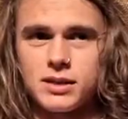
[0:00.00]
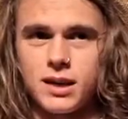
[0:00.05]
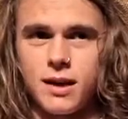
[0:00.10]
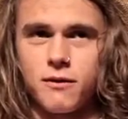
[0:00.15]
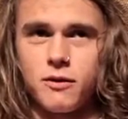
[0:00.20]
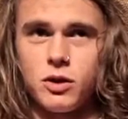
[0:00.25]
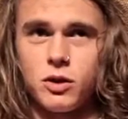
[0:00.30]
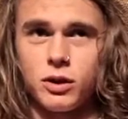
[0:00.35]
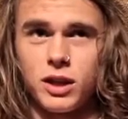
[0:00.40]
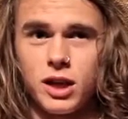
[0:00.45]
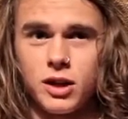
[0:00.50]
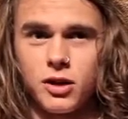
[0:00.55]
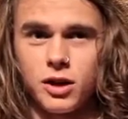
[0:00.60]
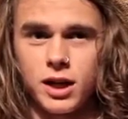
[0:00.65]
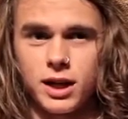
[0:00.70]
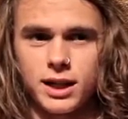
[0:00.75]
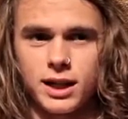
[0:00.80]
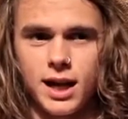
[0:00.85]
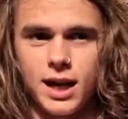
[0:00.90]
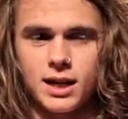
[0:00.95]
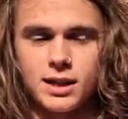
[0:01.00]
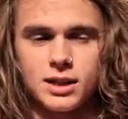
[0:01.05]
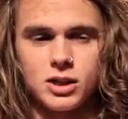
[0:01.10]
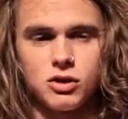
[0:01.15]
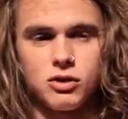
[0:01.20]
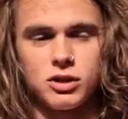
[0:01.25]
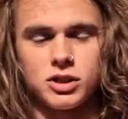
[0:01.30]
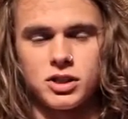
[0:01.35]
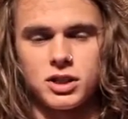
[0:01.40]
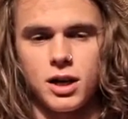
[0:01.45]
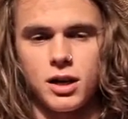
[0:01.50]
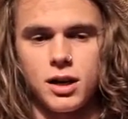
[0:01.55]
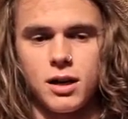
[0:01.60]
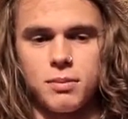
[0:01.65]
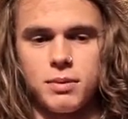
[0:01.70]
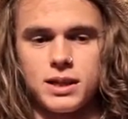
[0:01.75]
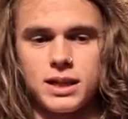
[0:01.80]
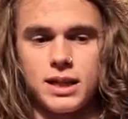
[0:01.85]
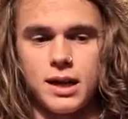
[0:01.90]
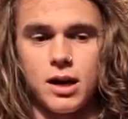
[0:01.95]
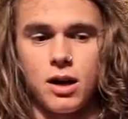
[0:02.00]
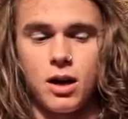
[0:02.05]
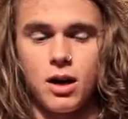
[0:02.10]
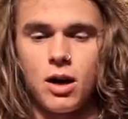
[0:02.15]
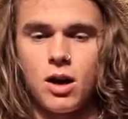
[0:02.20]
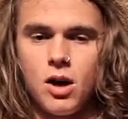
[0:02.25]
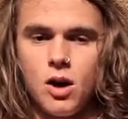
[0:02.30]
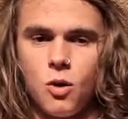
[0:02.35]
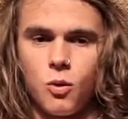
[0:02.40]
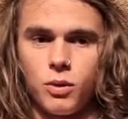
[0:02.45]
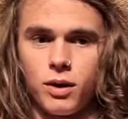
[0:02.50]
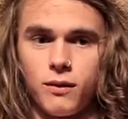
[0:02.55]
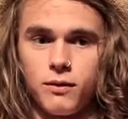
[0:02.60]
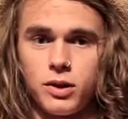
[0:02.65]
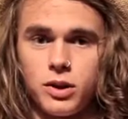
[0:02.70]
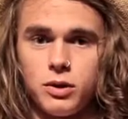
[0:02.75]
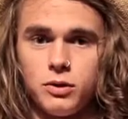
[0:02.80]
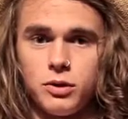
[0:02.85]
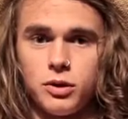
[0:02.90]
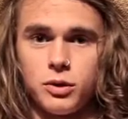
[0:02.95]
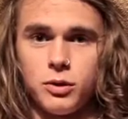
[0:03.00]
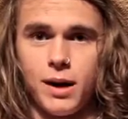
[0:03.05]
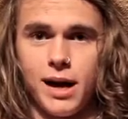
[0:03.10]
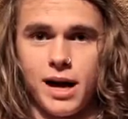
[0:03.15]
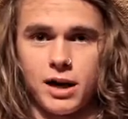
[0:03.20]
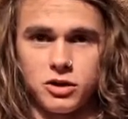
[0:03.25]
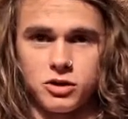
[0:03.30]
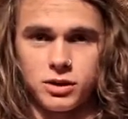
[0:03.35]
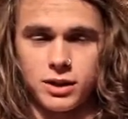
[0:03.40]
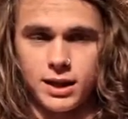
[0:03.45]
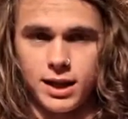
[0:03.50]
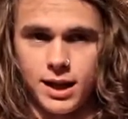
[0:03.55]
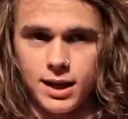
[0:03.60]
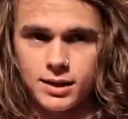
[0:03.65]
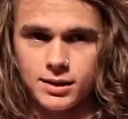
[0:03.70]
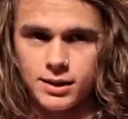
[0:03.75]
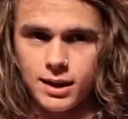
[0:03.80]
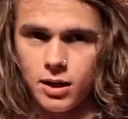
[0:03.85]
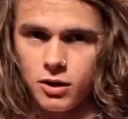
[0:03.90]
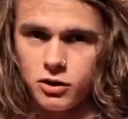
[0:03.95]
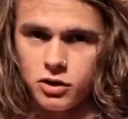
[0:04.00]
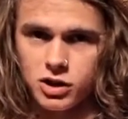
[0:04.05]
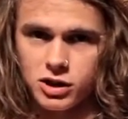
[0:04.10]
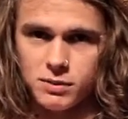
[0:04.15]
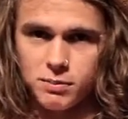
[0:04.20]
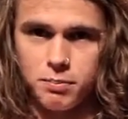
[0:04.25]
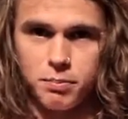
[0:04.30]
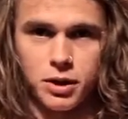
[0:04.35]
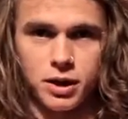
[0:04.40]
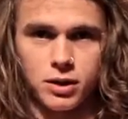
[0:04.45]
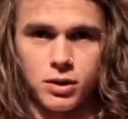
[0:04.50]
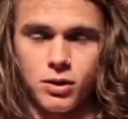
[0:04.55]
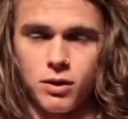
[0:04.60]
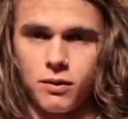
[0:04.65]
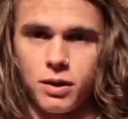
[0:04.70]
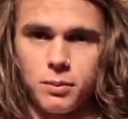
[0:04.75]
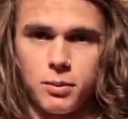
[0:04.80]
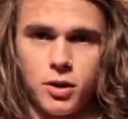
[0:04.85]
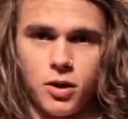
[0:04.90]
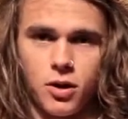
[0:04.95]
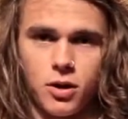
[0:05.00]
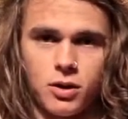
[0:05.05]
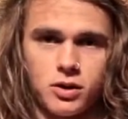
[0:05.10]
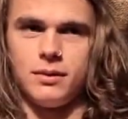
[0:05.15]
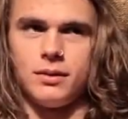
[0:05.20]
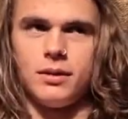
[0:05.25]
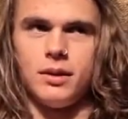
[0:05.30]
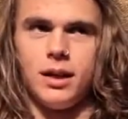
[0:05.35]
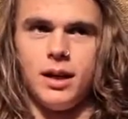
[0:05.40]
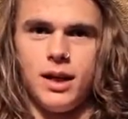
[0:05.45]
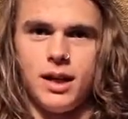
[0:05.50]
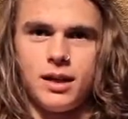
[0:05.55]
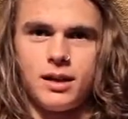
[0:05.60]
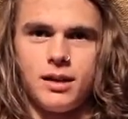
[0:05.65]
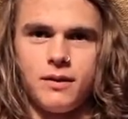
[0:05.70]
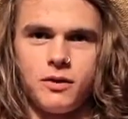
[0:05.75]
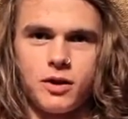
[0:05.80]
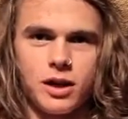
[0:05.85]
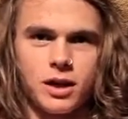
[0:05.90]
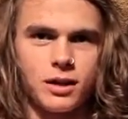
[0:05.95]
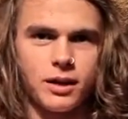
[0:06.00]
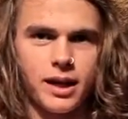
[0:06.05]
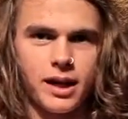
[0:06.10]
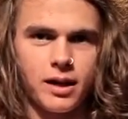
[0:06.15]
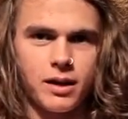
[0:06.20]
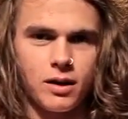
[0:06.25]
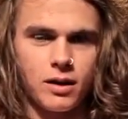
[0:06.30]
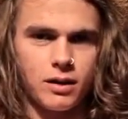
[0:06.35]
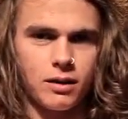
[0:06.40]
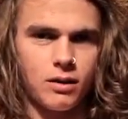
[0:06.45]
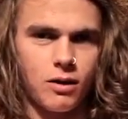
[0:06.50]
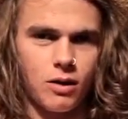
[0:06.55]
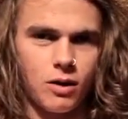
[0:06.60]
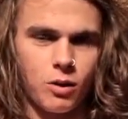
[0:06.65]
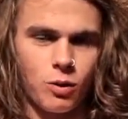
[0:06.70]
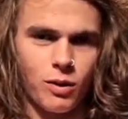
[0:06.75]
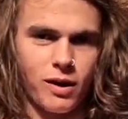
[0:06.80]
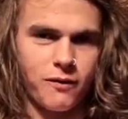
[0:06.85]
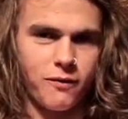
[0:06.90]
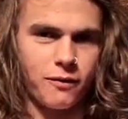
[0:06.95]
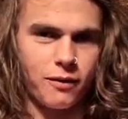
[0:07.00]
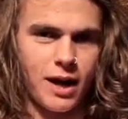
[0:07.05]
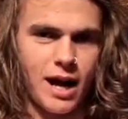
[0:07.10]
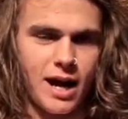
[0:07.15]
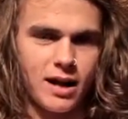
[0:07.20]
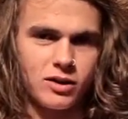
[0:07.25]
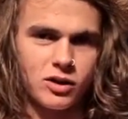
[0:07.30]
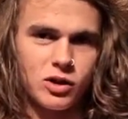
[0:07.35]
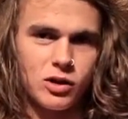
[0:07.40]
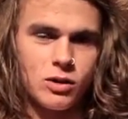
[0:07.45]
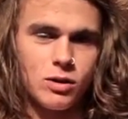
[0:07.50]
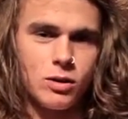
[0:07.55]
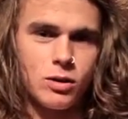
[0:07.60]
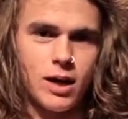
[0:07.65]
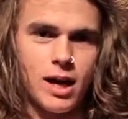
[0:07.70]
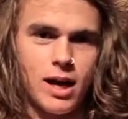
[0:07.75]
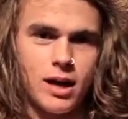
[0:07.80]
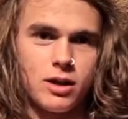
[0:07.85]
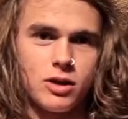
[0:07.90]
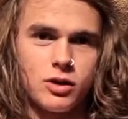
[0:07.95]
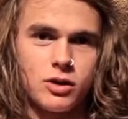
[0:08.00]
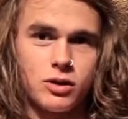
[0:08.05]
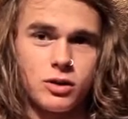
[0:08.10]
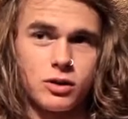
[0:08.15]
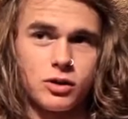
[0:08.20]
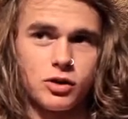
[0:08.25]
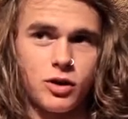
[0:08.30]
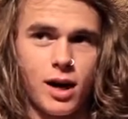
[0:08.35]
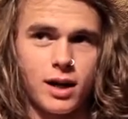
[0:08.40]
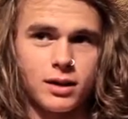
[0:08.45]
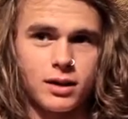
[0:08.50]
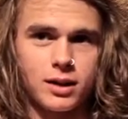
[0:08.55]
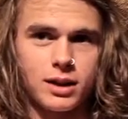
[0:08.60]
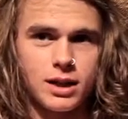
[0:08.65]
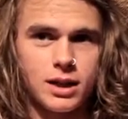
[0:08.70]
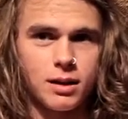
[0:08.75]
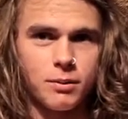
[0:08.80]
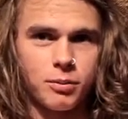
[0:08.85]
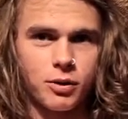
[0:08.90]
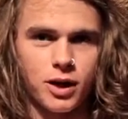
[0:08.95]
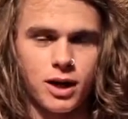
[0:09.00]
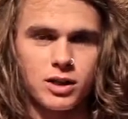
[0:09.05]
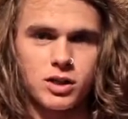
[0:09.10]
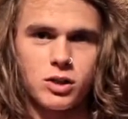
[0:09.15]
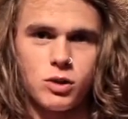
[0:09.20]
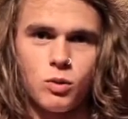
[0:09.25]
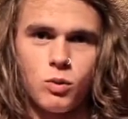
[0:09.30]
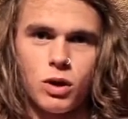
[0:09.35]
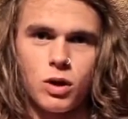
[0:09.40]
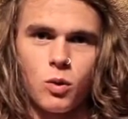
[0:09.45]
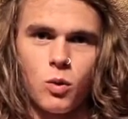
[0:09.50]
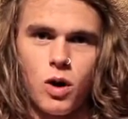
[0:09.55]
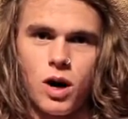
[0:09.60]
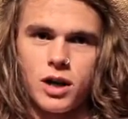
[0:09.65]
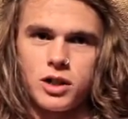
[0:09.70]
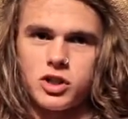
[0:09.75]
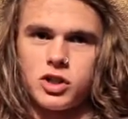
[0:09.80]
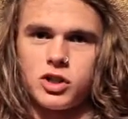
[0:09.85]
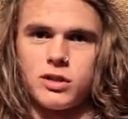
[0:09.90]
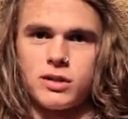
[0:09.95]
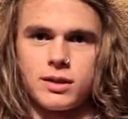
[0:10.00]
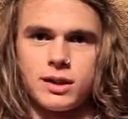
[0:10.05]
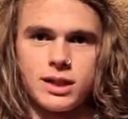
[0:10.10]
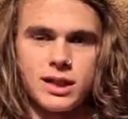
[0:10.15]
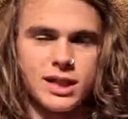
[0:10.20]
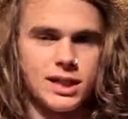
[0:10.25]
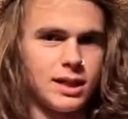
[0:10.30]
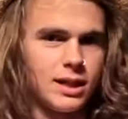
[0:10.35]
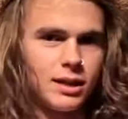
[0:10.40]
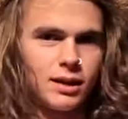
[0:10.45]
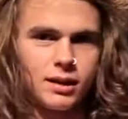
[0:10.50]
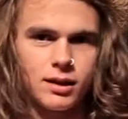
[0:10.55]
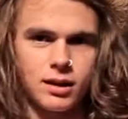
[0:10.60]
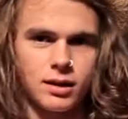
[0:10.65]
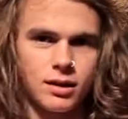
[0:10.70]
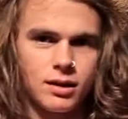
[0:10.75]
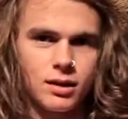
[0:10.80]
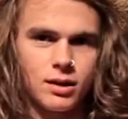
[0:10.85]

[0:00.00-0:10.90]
if you think you're going to case and you just tuck up in the air, whenever you do actually case, that'll just buck you over the bars. And if you're going to land all the way flat too and you're trying to decompress, you want to watch your teeth